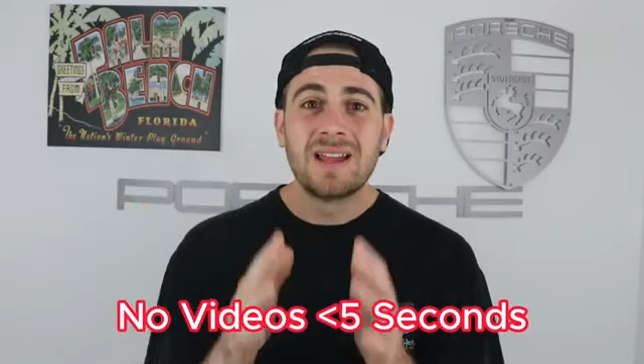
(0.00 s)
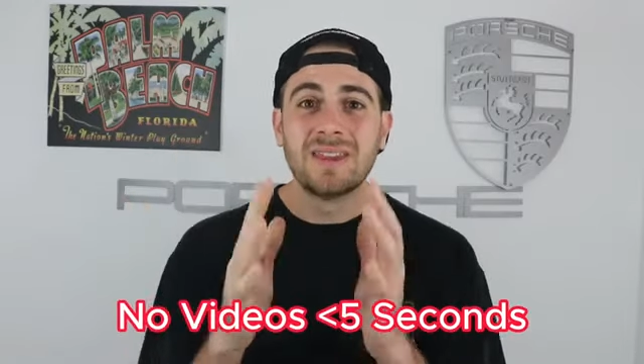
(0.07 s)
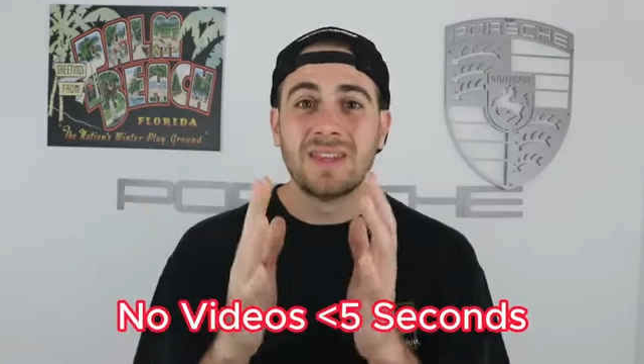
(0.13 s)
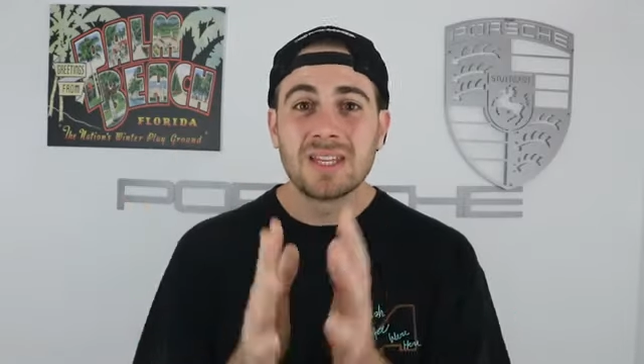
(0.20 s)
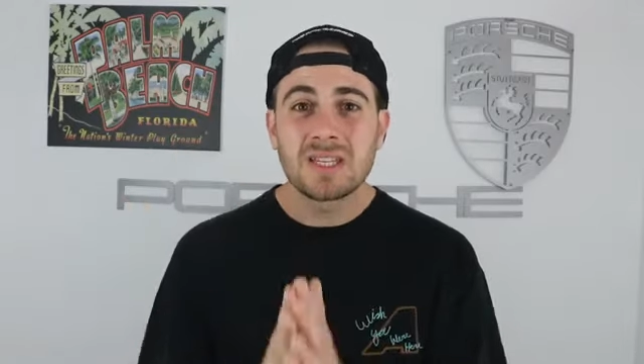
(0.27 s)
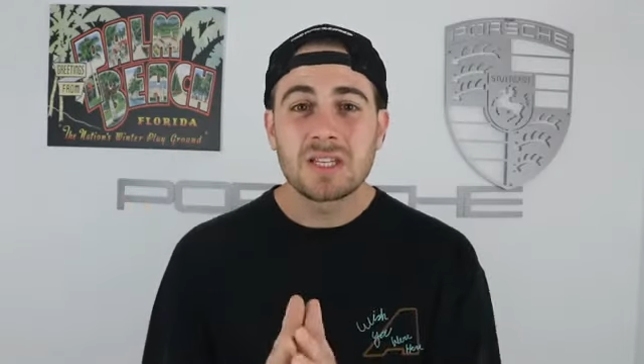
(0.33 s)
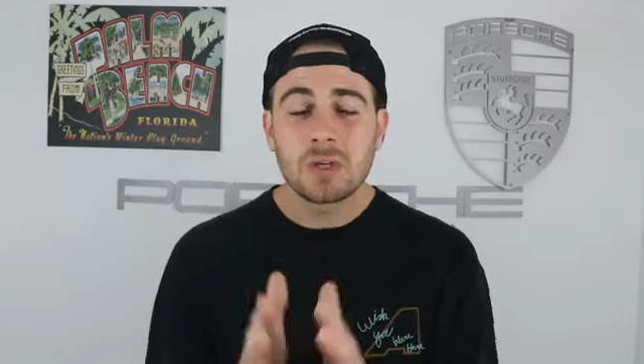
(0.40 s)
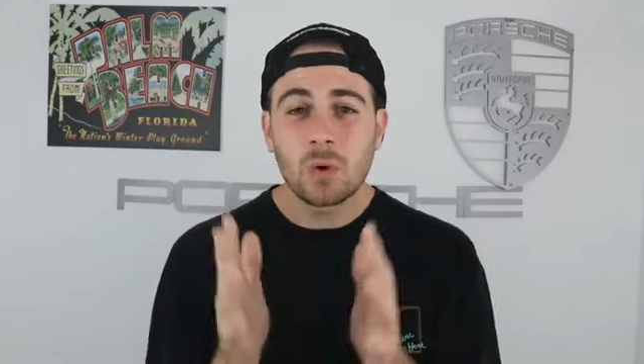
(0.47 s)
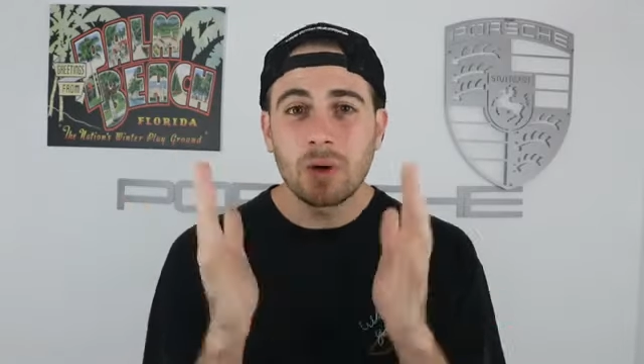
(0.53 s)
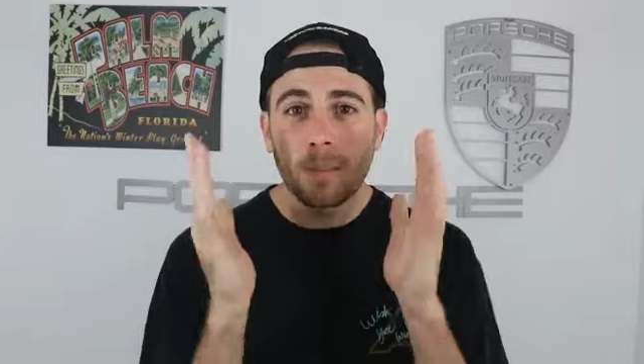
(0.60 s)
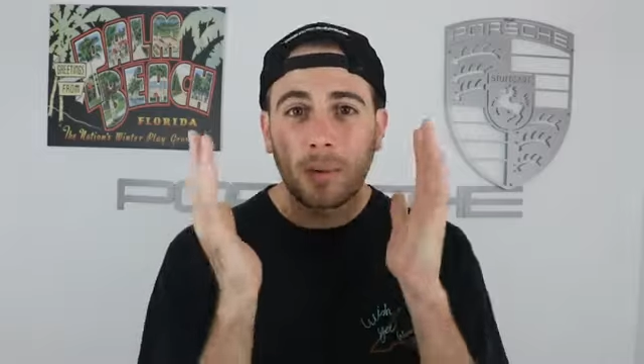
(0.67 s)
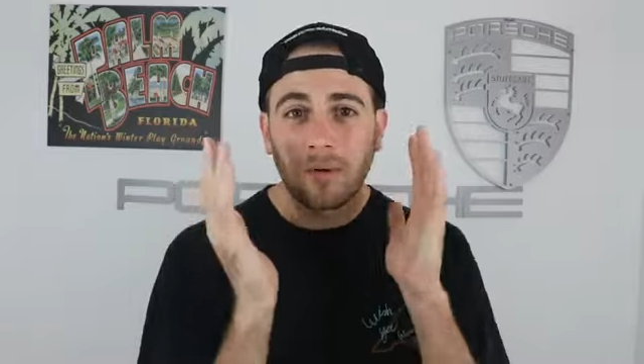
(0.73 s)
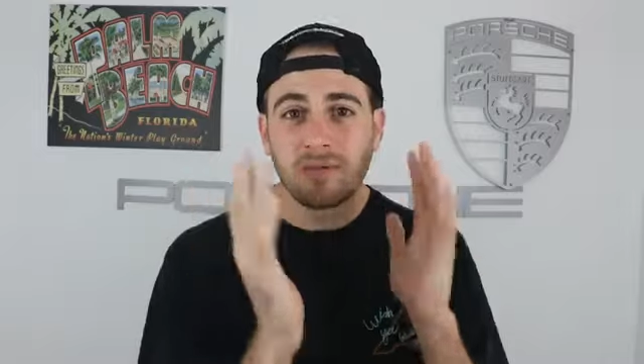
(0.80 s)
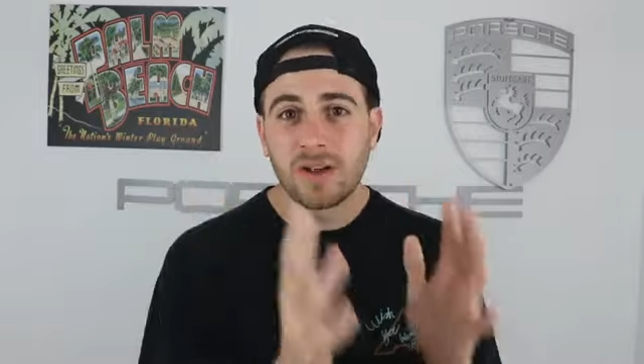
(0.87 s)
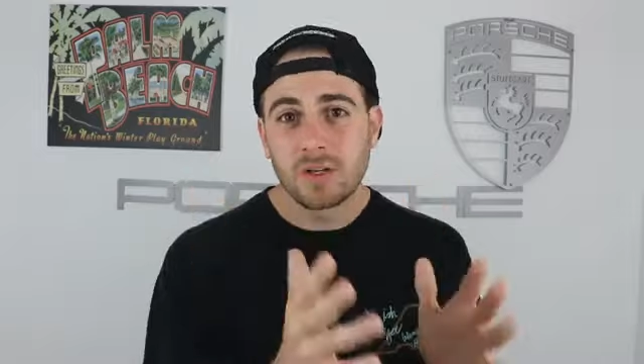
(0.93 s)
This is going to
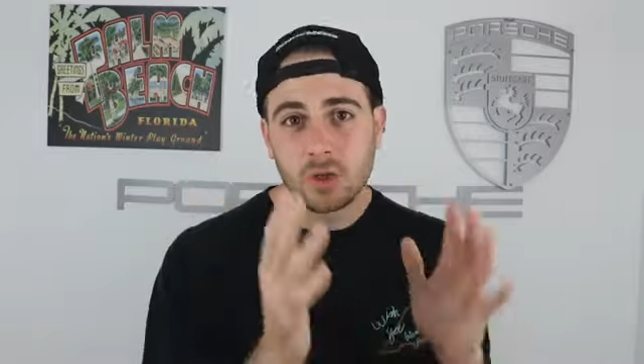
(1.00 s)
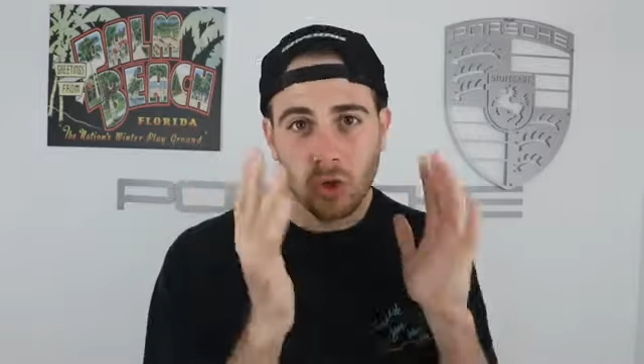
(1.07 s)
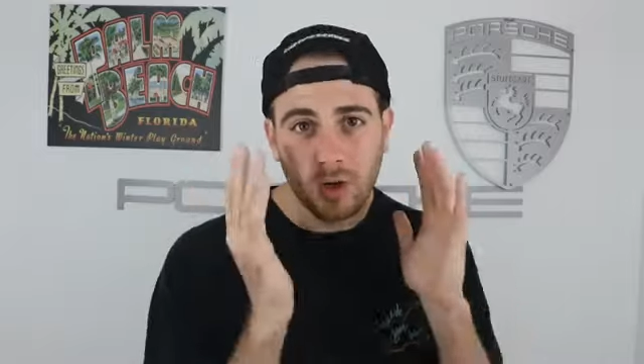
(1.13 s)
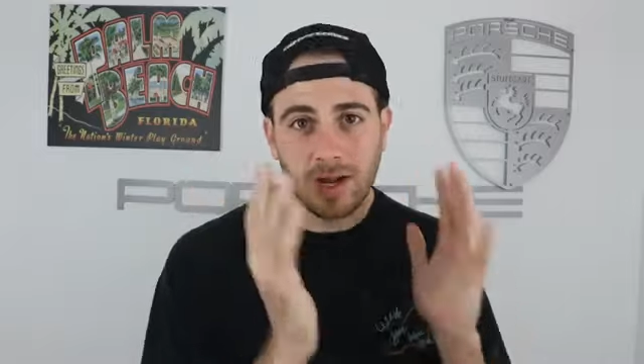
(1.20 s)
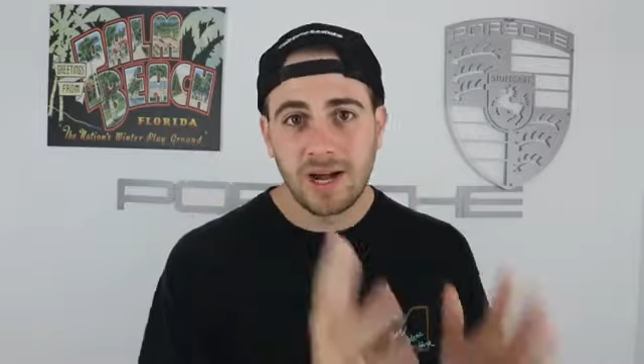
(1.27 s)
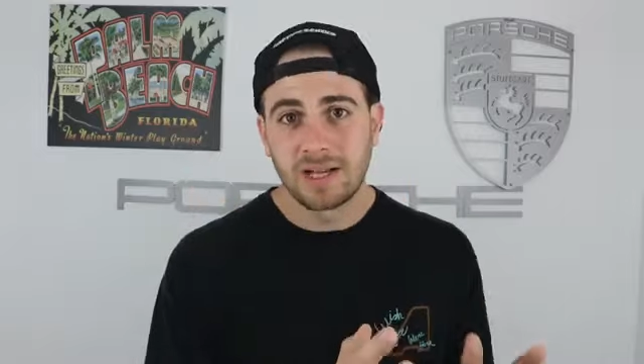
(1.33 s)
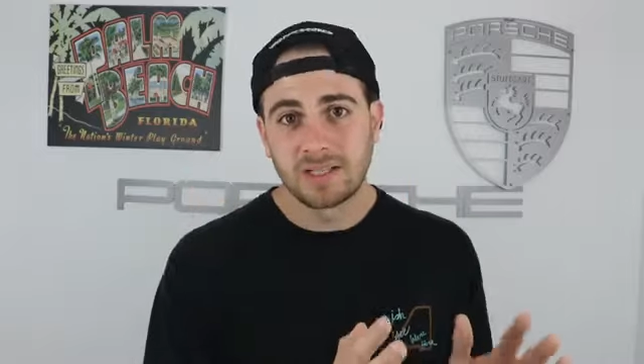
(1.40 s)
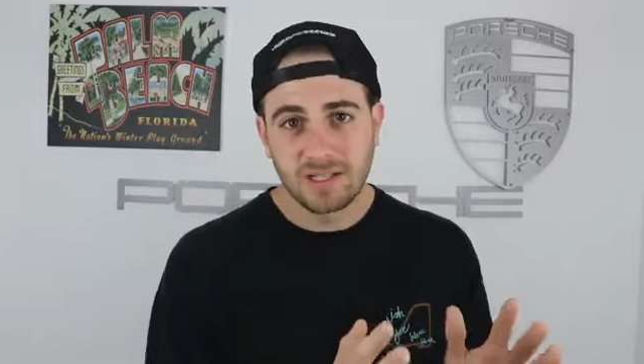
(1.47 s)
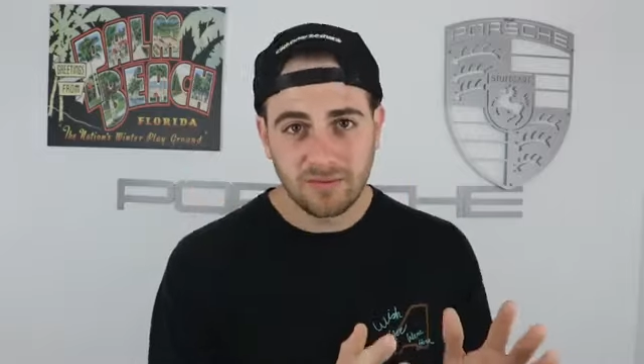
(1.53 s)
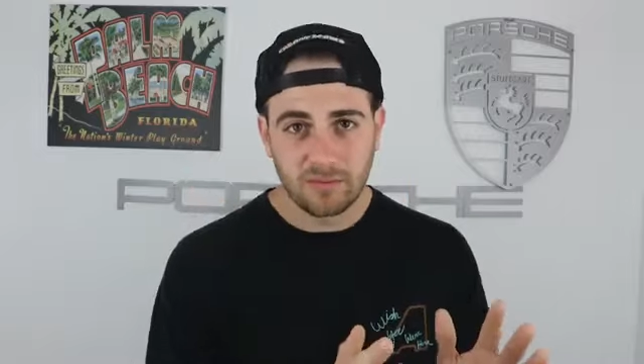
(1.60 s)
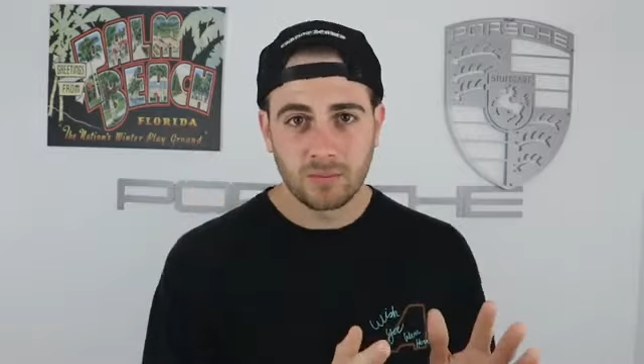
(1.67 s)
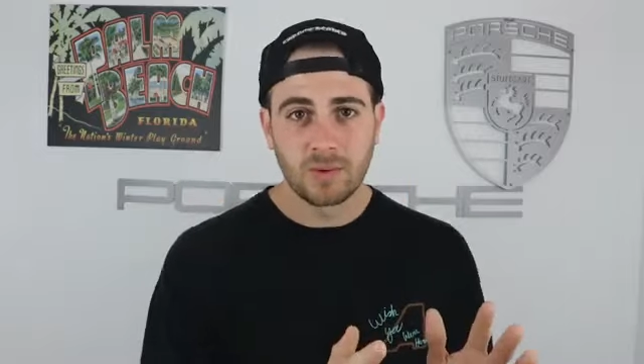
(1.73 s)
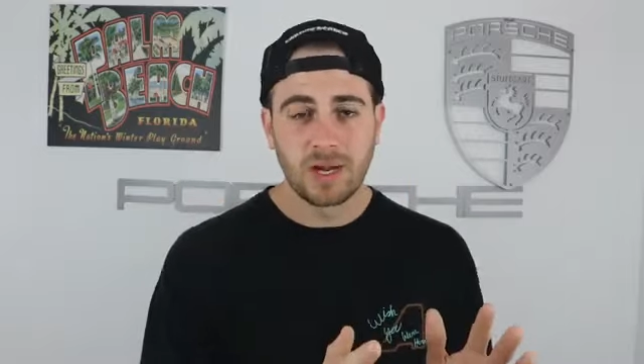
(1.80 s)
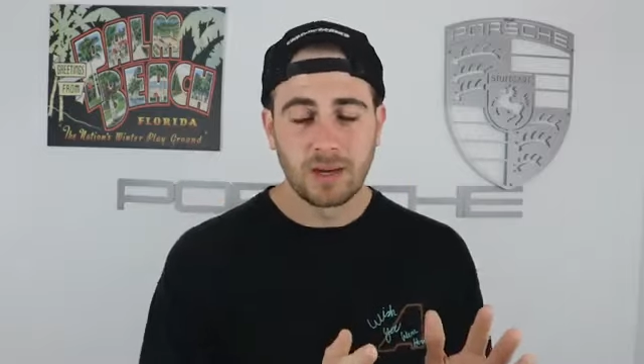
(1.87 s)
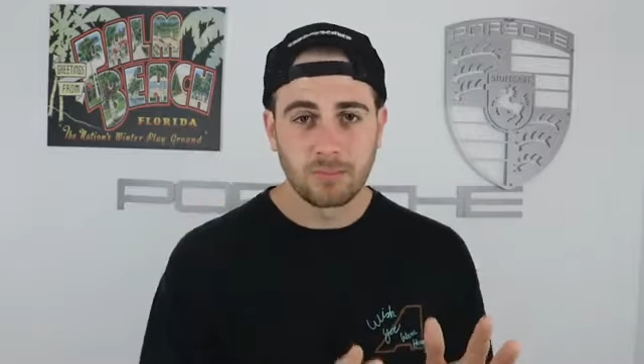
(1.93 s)
prevent your content
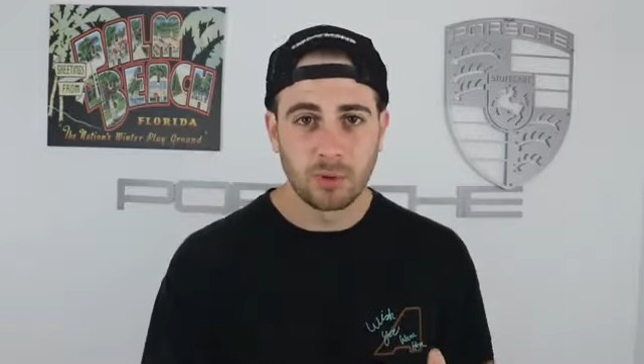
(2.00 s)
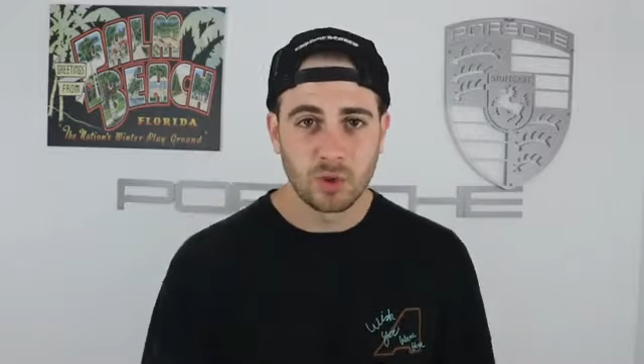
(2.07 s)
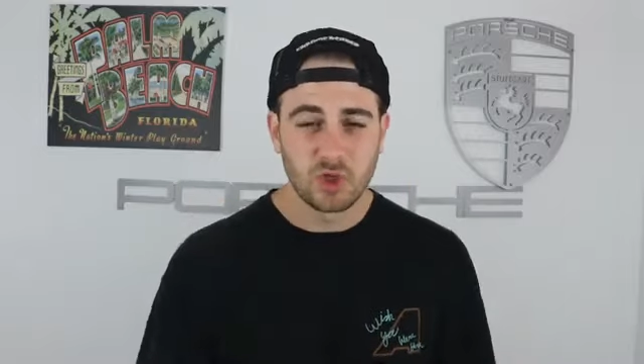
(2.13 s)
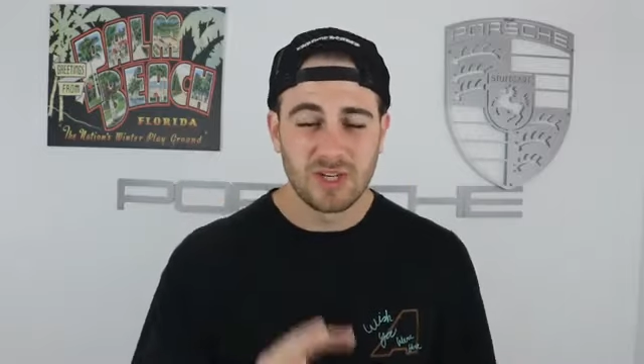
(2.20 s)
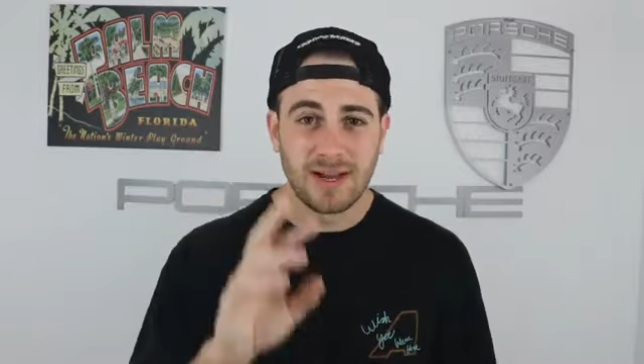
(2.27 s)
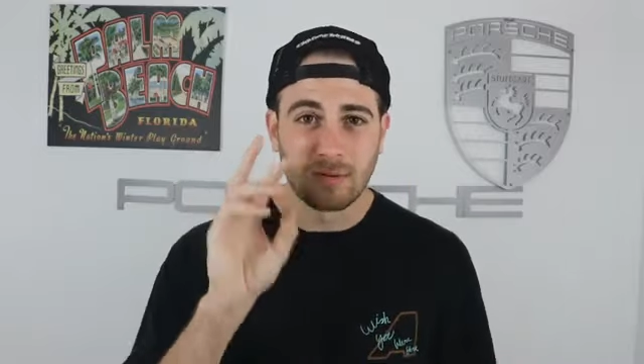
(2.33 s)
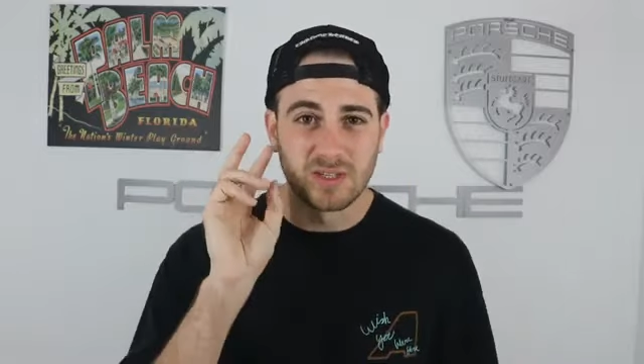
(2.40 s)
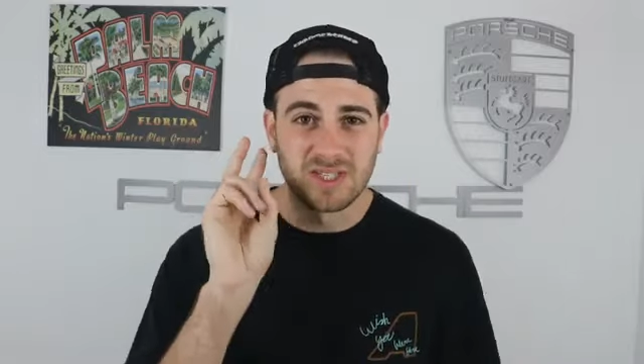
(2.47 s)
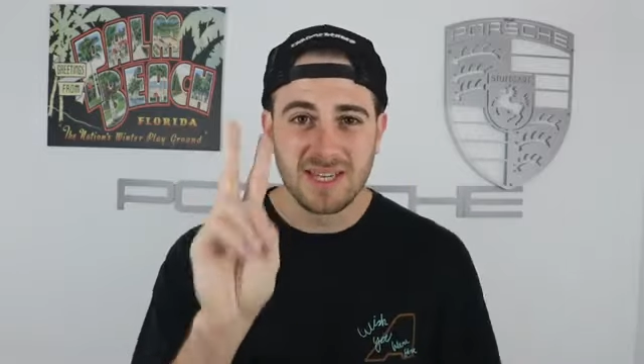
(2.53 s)
from getting pushed out.